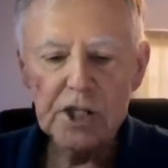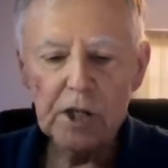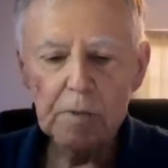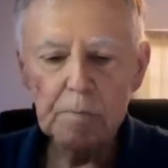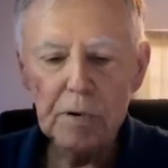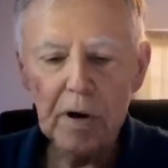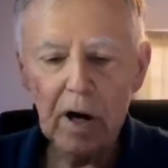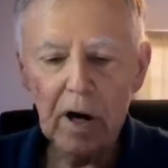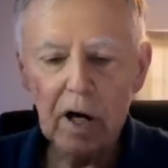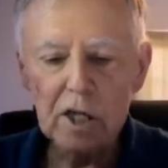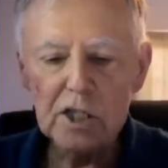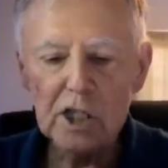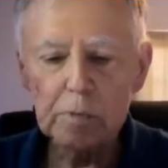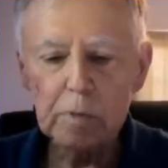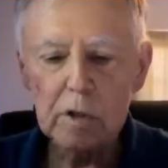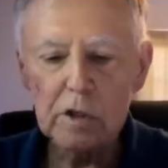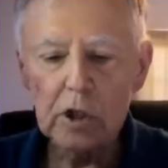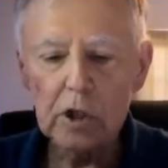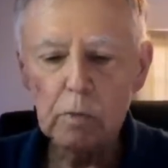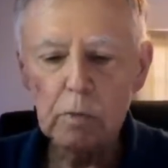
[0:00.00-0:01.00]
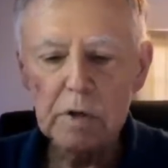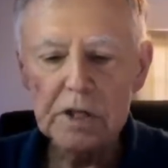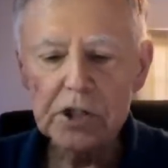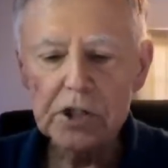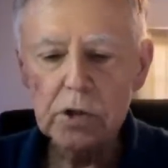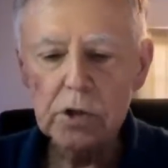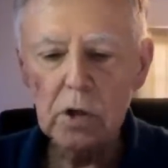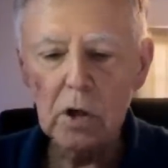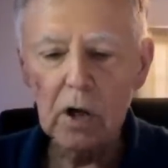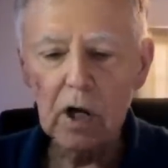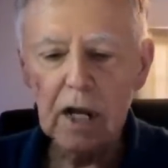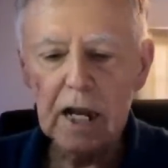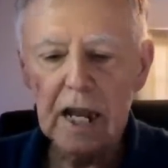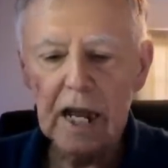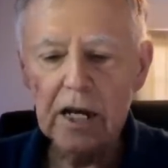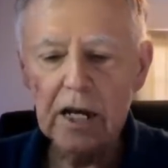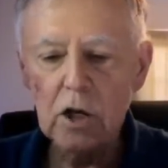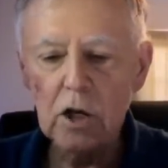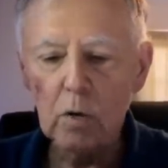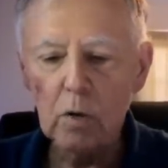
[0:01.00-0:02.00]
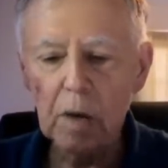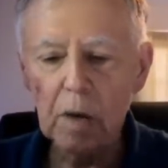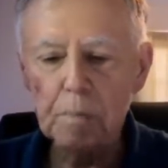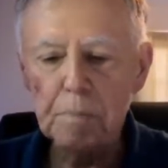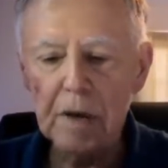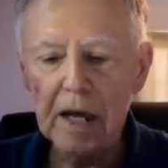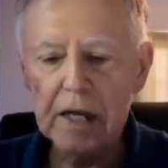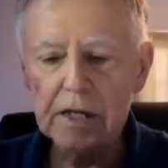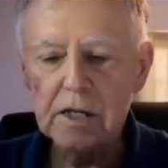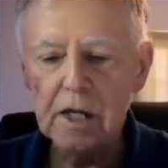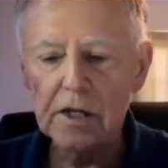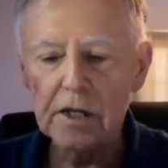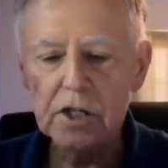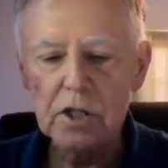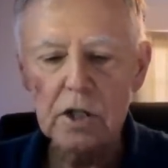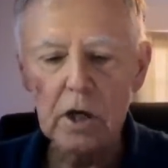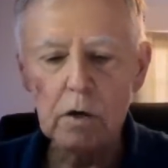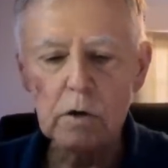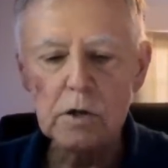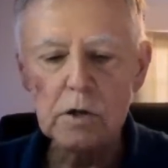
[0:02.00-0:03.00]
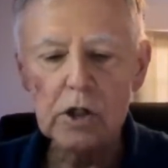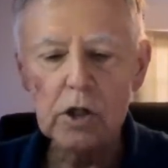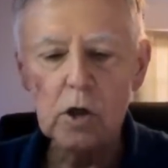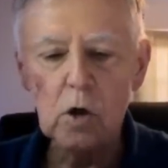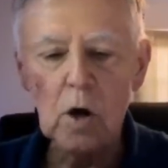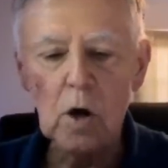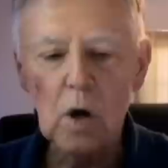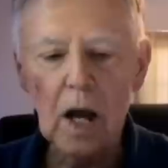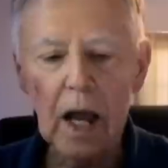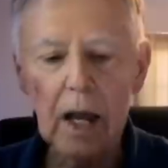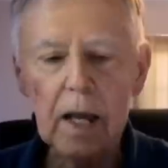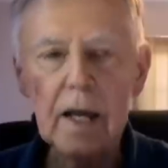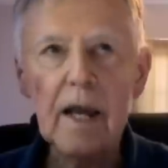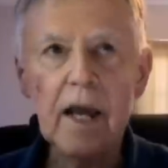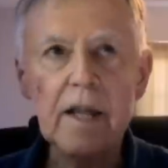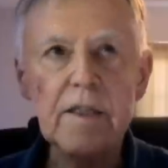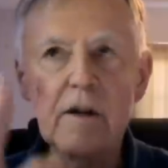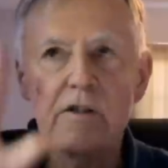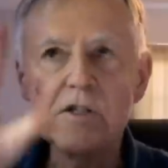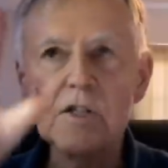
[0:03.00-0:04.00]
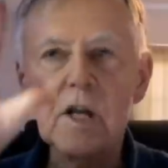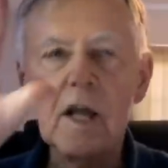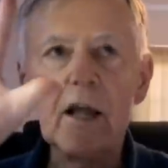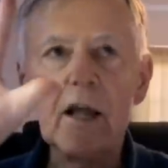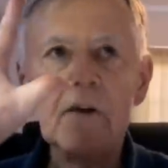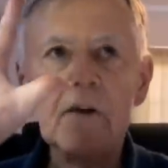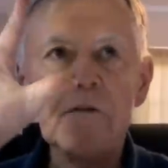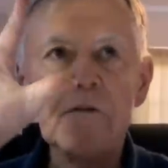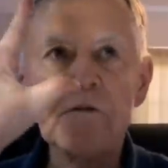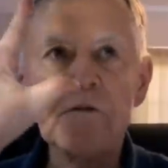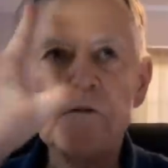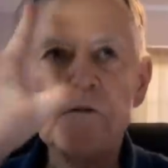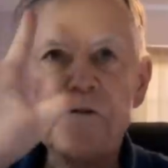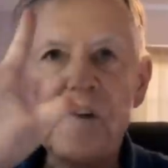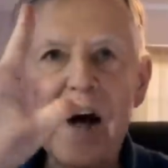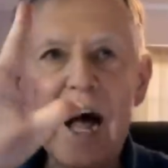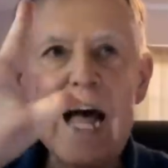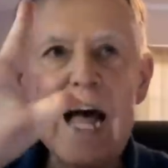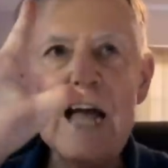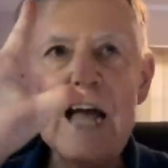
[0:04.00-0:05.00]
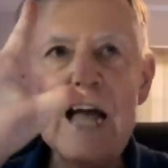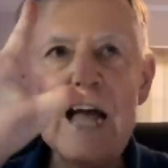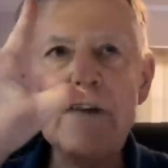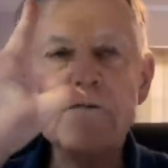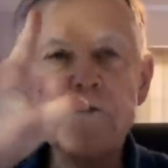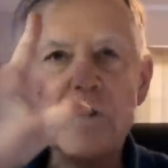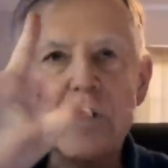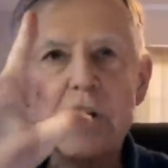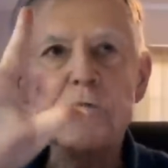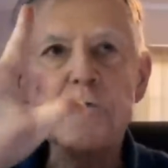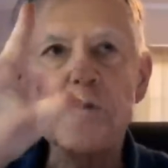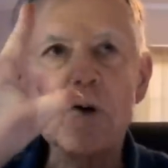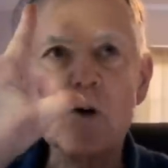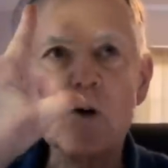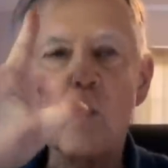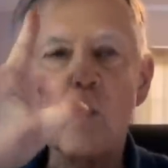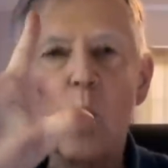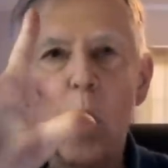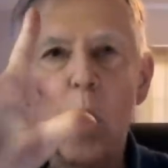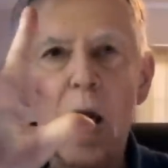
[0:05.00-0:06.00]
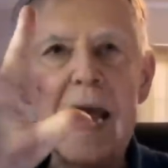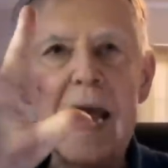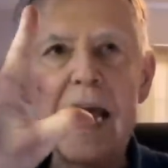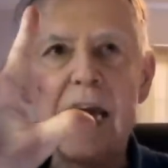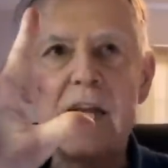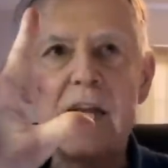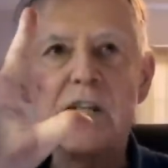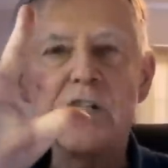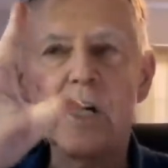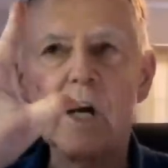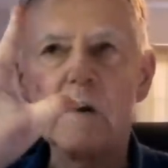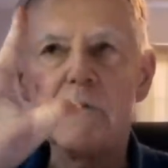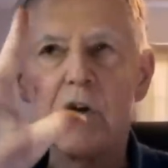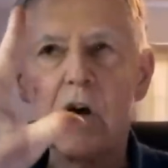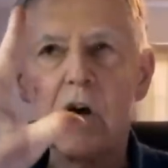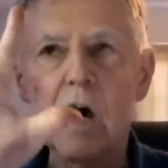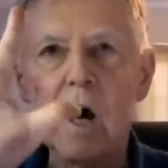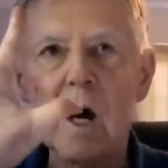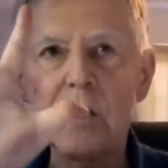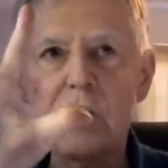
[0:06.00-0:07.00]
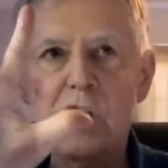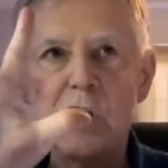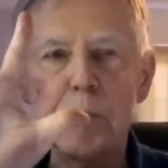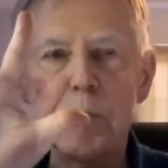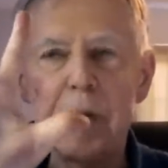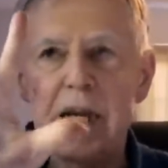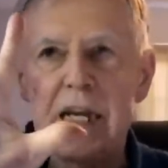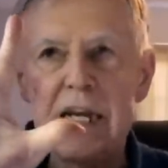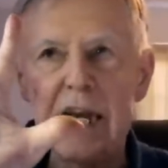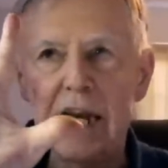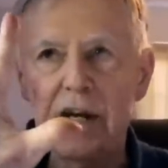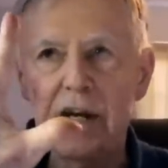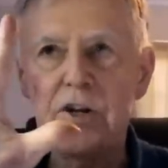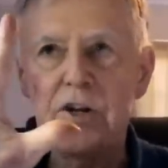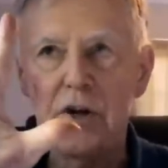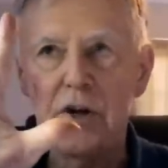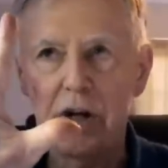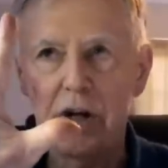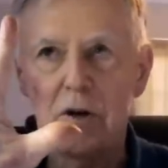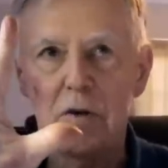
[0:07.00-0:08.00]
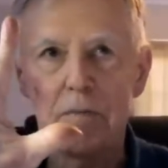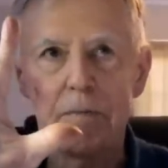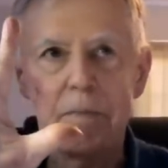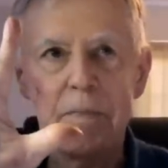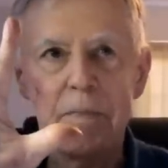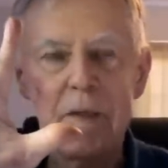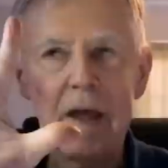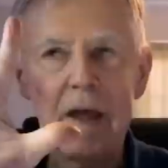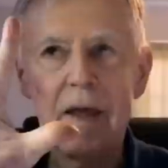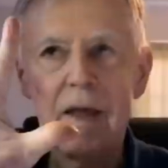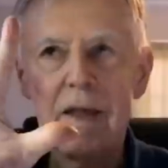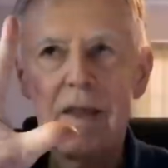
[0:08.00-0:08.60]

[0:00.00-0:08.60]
it's impossible to restore again to repentance those who and there's five different ways of god speaking to you